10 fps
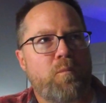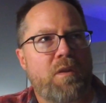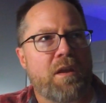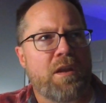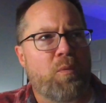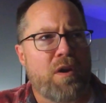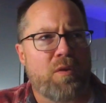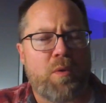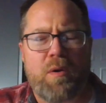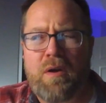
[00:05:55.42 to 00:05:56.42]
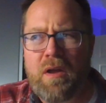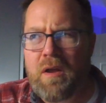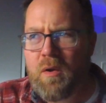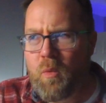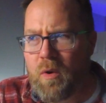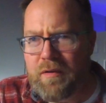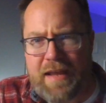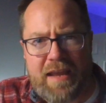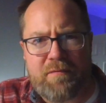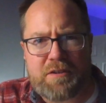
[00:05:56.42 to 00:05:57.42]
and then wonder, well,
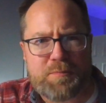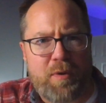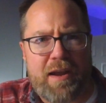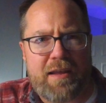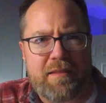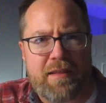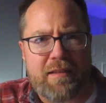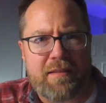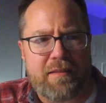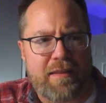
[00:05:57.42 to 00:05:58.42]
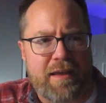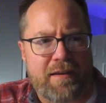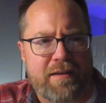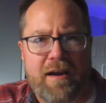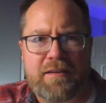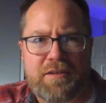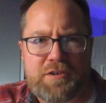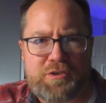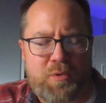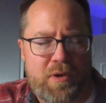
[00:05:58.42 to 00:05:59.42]
David's praying that God
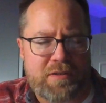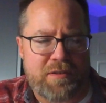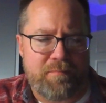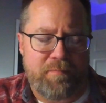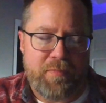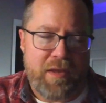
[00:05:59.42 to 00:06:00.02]
destroys him.